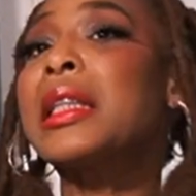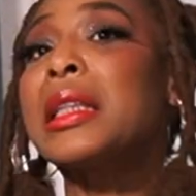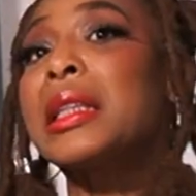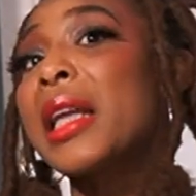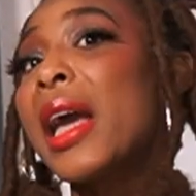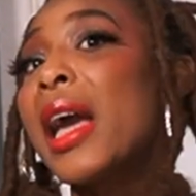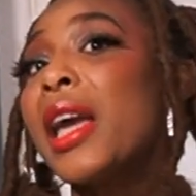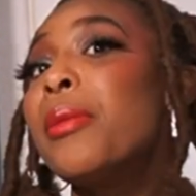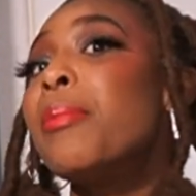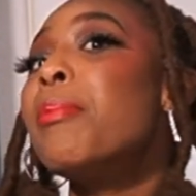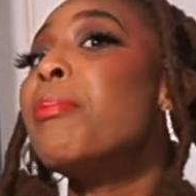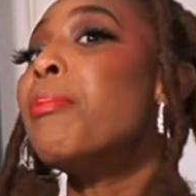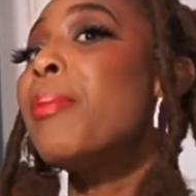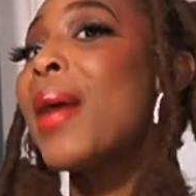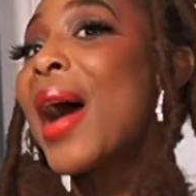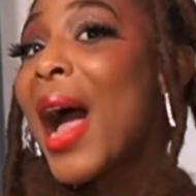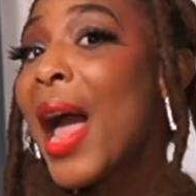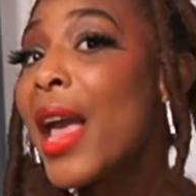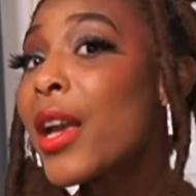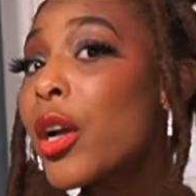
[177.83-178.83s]
then
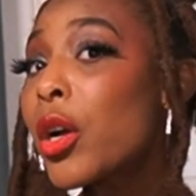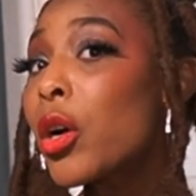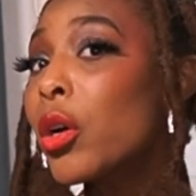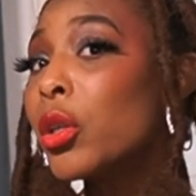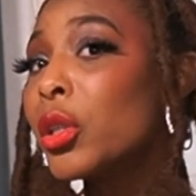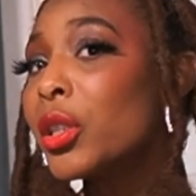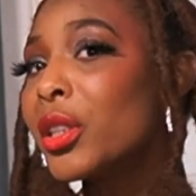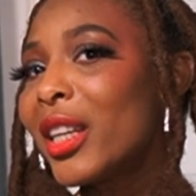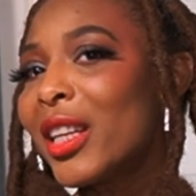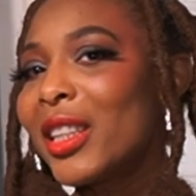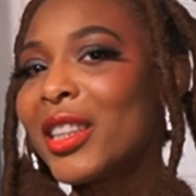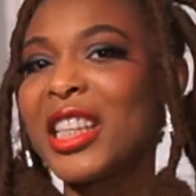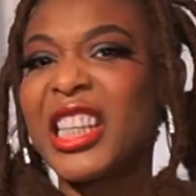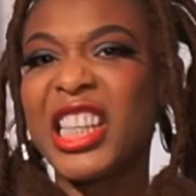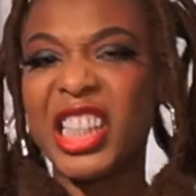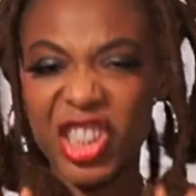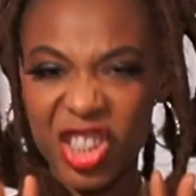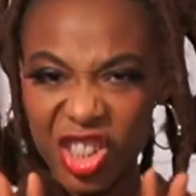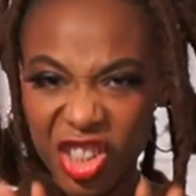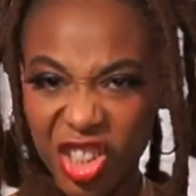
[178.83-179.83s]
my content
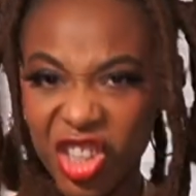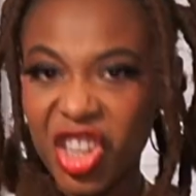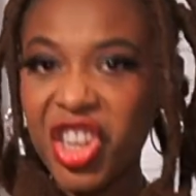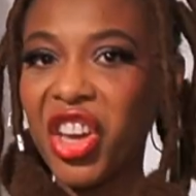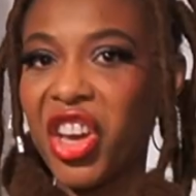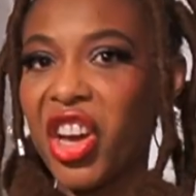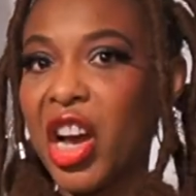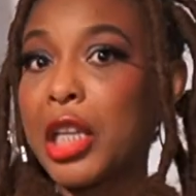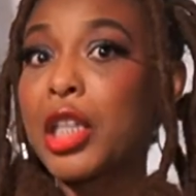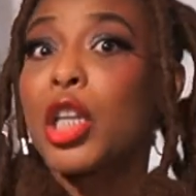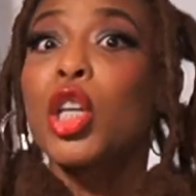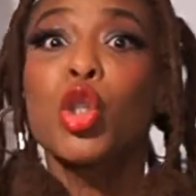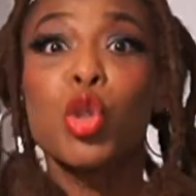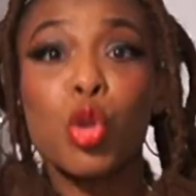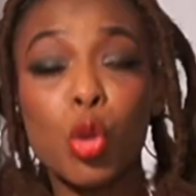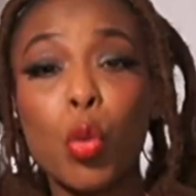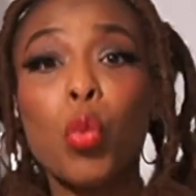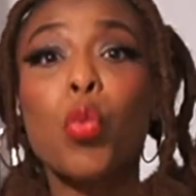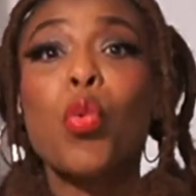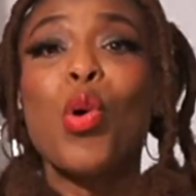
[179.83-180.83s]
is geared
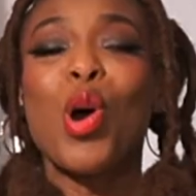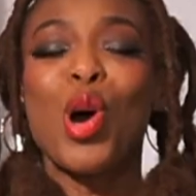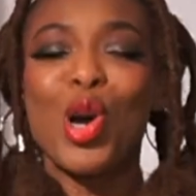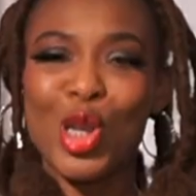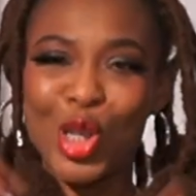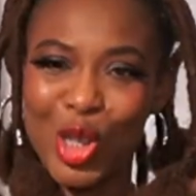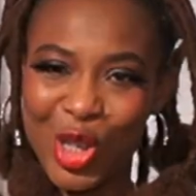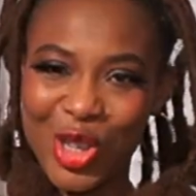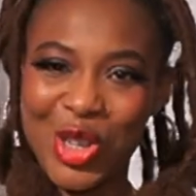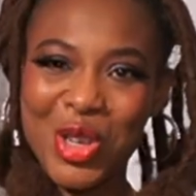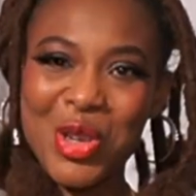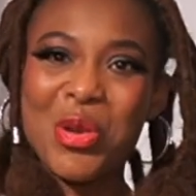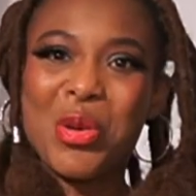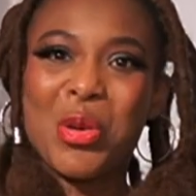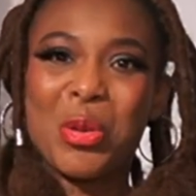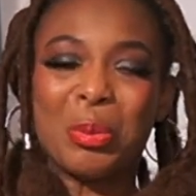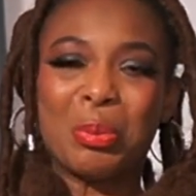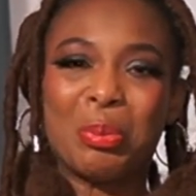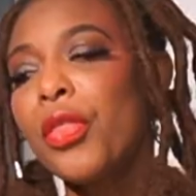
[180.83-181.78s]
towards you.